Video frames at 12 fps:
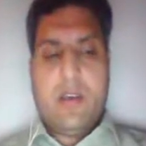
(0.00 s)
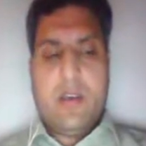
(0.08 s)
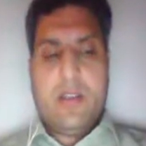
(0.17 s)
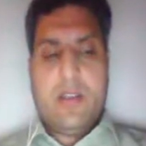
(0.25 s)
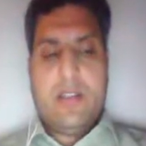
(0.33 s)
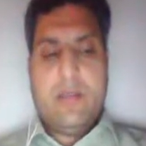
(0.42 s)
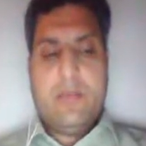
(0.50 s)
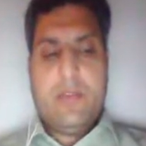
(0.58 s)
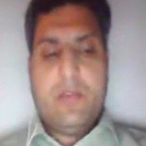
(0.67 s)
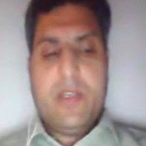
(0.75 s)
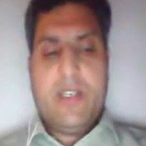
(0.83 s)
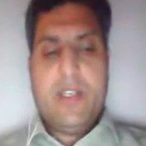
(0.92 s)

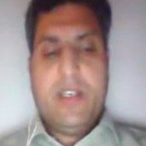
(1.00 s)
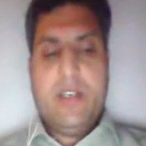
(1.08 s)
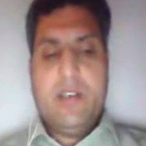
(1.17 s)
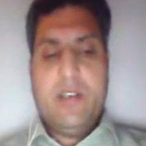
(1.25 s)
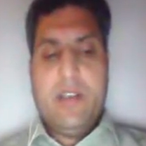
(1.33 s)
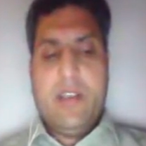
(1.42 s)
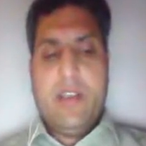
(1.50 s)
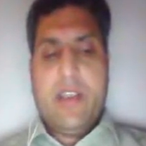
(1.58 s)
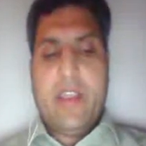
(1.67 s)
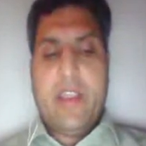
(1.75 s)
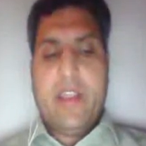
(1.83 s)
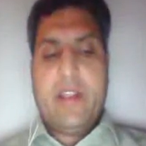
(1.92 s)
symptomatic,
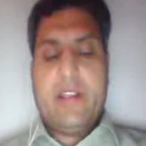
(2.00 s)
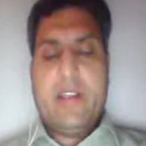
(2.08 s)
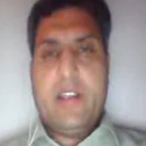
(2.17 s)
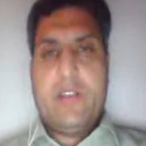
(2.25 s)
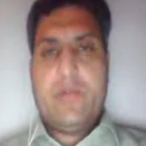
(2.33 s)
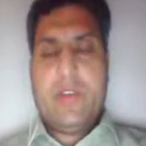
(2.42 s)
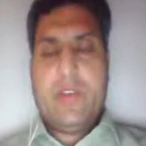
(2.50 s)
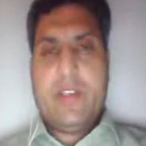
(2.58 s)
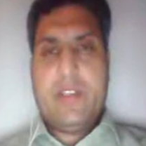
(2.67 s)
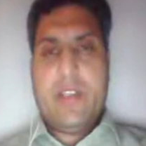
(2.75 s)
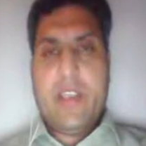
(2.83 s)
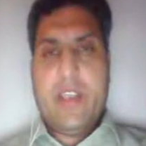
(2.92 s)
and the next one
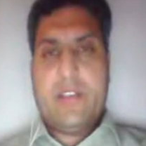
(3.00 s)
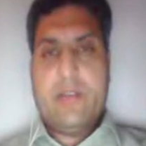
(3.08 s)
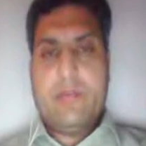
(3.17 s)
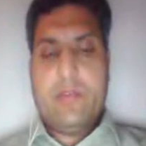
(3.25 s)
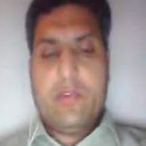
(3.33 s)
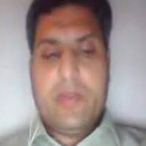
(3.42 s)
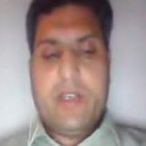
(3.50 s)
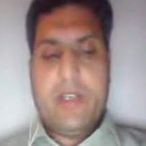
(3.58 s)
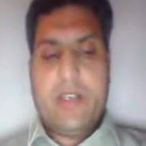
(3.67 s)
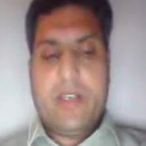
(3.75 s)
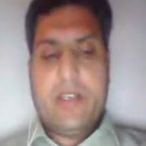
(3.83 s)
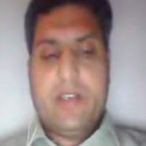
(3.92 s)
is
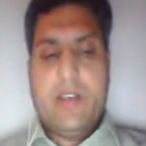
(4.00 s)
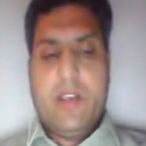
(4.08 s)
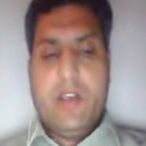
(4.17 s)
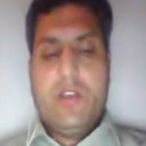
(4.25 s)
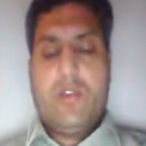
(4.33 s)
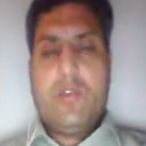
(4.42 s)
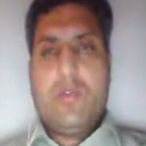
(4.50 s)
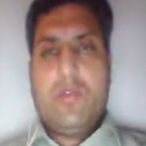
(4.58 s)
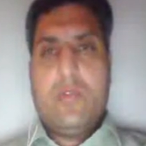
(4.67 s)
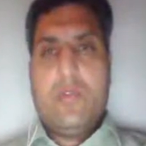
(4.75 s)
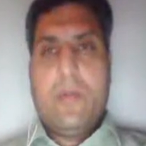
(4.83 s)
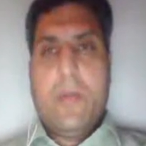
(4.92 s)
asymptomatic.
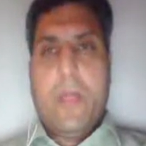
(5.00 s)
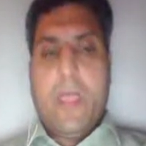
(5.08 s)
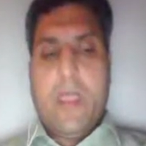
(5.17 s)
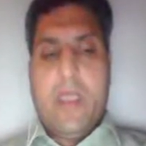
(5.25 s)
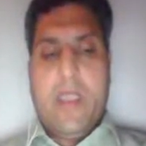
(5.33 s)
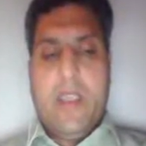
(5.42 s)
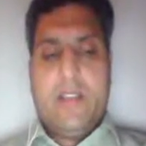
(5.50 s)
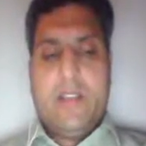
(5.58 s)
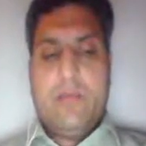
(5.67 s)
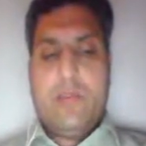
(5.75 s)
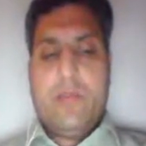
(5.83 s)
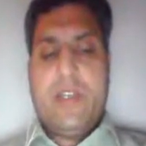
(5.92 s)
So
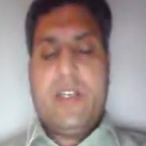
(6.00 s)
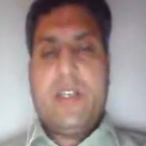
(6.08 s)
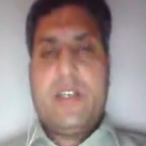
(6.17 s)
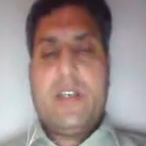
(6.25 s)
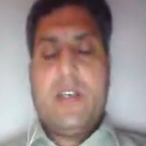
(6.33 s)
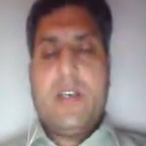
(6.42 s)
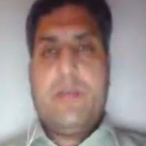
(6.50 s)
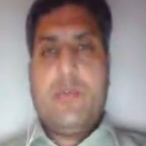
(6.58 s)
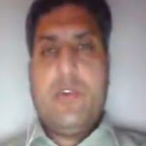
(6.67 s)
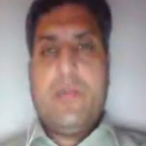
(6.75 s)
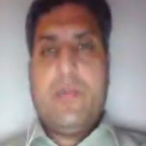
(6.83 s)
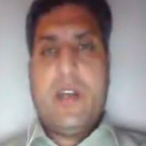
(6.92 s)
asymptomatic
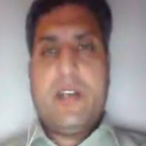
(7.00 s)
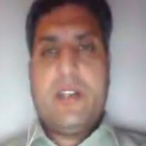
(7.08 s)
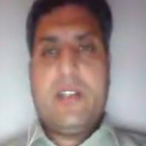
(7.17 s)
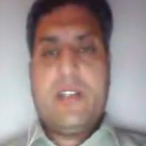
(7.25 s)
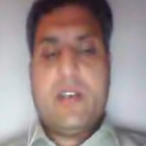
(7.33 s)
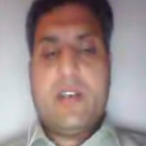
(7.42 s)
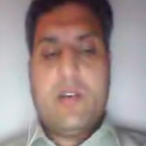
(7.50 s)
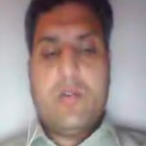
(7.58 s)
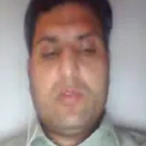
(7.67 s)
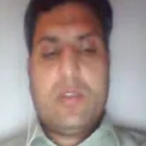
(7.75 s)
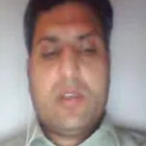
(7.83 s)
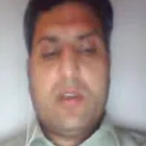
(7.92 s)
poliomyelitis, this
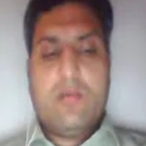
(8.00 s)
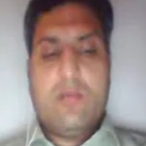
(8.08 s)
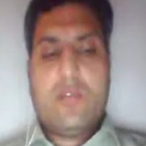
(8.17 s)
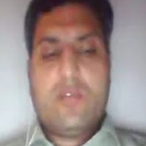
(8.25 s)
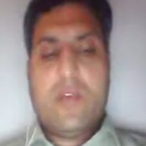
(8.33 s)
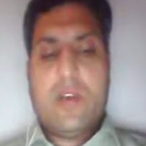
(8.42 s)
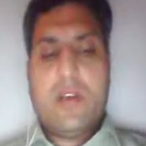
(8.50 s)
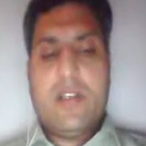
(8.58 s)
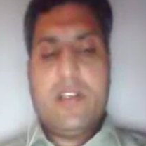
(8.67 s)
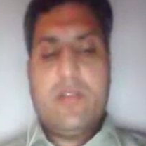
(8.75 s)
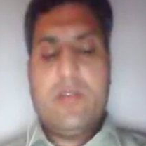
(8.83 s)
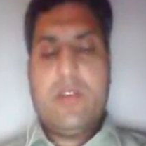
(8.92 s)
account almost for
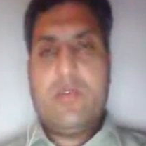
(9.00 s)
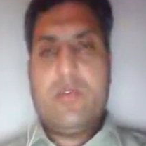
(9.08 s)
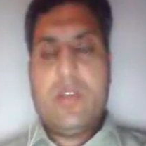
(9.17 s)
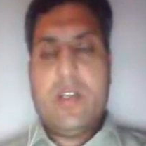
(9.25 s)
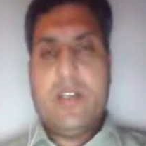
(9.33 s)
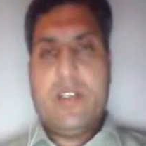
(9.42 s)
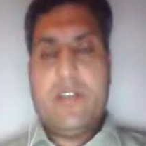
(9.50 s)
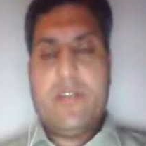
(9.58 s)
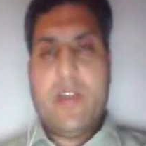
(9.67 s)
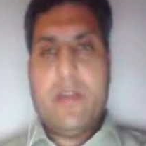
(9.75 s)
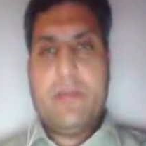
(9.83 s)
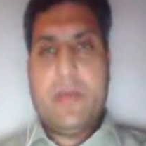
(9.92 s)
91 to
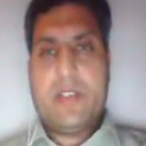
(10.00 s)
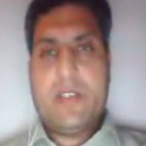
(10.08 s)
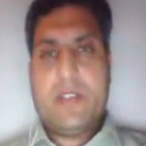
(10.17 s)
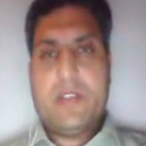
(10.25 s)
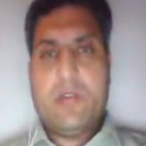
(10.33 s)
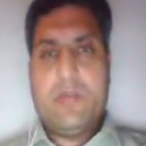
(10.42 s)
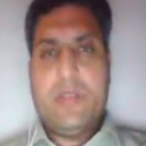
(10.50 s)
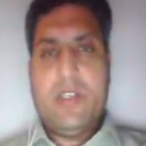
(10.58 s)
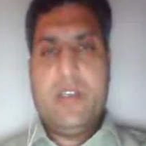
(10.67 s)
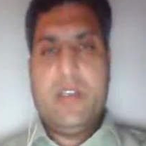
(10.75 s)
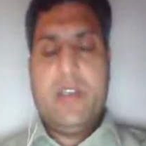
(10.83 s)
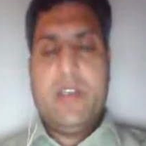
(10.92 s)
95% of
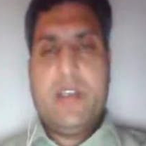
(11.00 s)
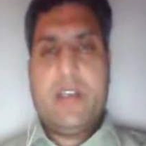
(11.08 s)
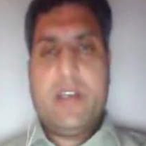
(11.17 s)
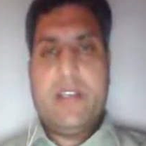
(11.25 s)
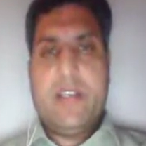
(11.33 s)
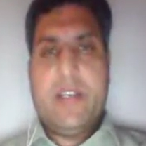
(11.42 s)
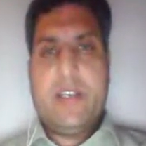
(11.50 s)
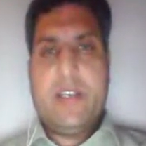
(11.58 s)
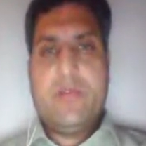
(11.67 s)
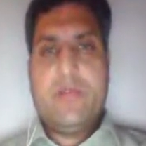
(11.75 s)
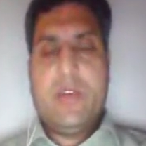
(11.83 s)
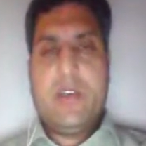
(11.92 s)
the candidates,
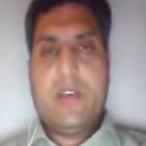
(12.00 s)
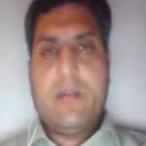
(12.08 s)
where